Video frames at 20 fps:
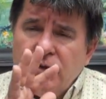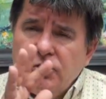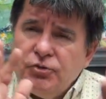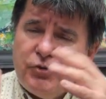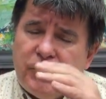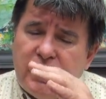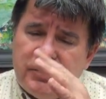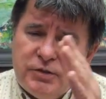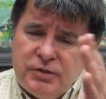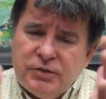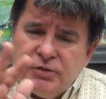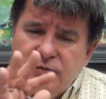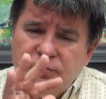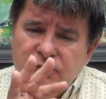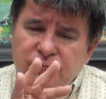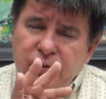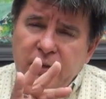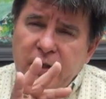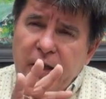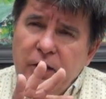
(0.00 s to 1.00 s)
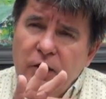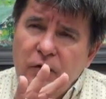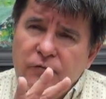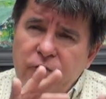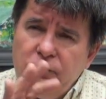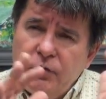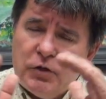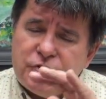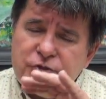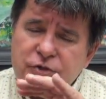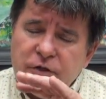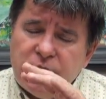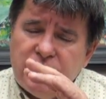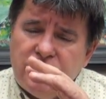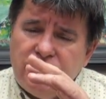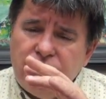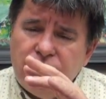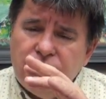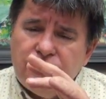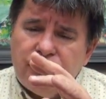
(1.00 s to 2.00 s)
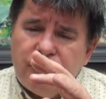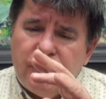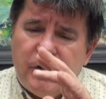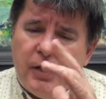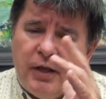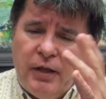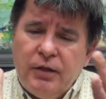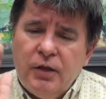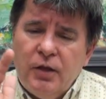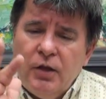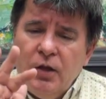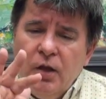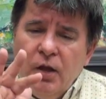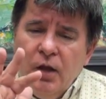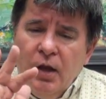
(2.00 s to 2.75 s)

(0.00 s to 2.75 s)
trying to sort of play off Russia, Ukraine,